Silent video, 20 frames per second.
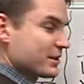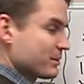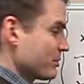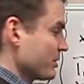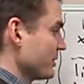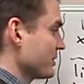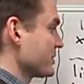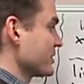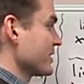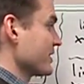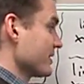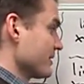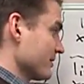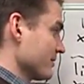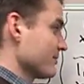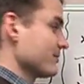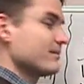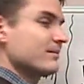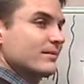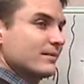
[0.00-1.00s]
approaching,
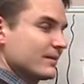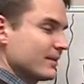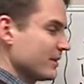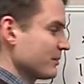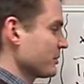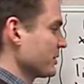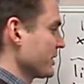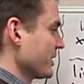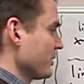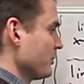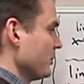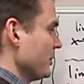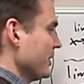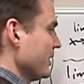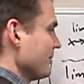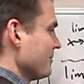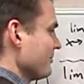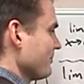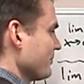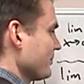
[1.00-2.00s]
I'm going to get 1.
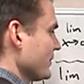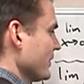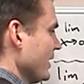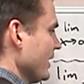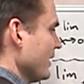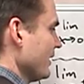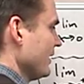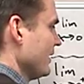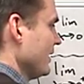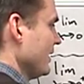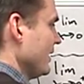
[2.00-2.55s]
Okay.